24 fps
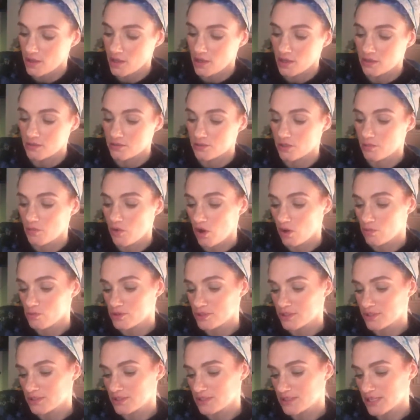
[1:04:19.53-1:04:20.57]
So I'm almost
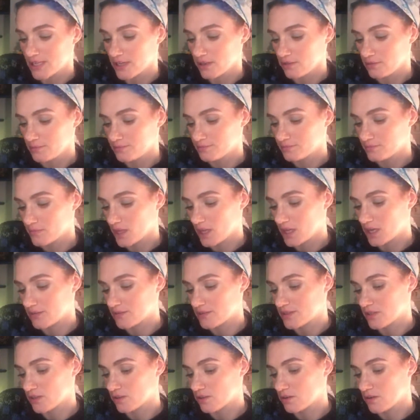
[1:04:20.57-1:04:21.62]
at the tail and I've
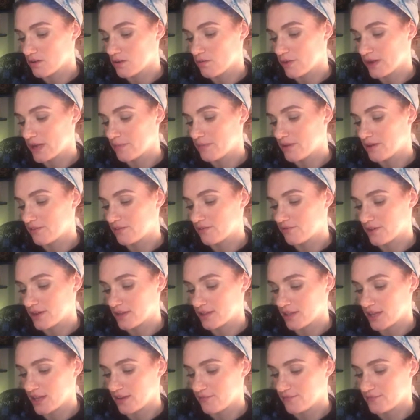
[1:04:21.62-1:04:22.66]
still got quite a bit of thread
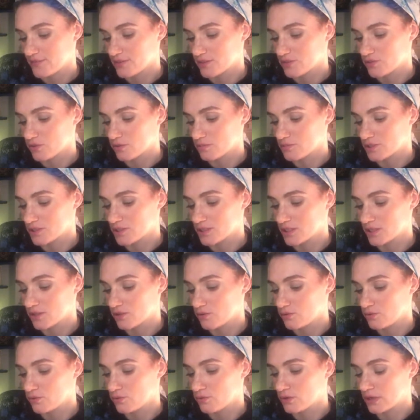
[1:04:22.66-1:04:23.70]
left. So I'm just going to
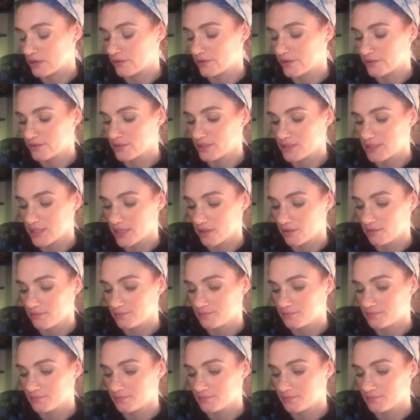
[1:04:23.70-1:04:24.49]
go around the tail.